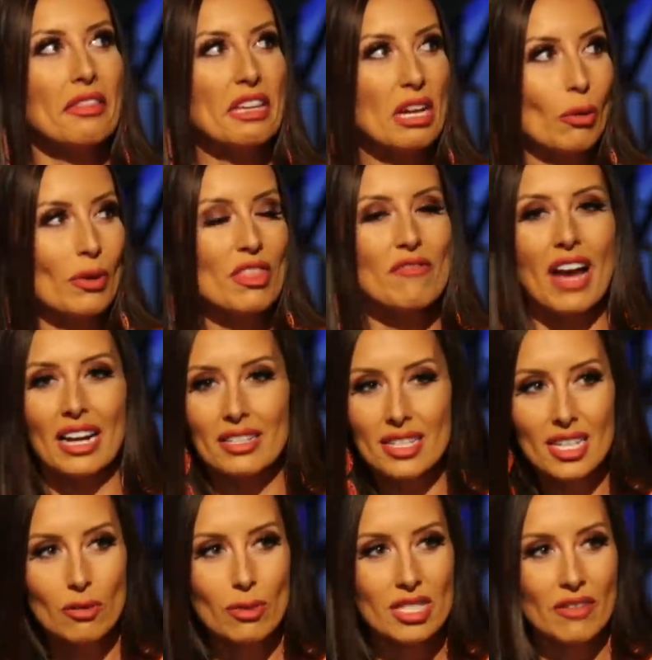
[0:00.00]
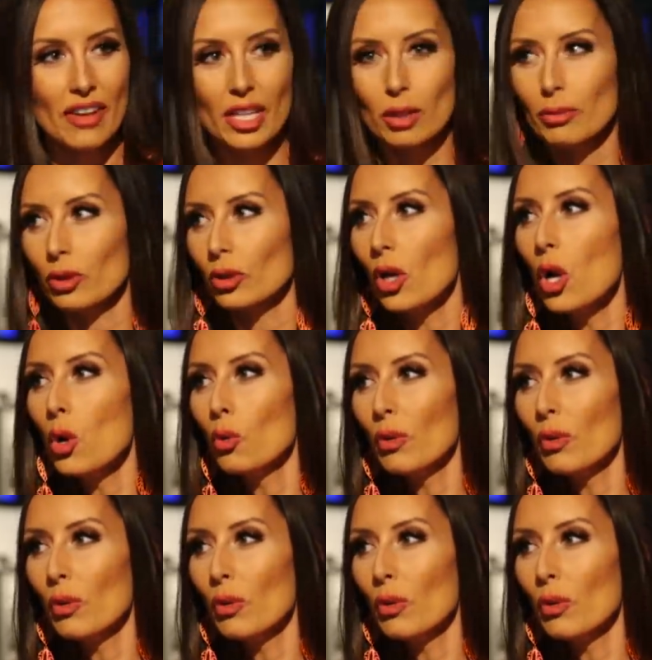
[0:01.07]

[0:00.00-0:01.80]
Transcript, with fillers: of the year when the vaccine was available,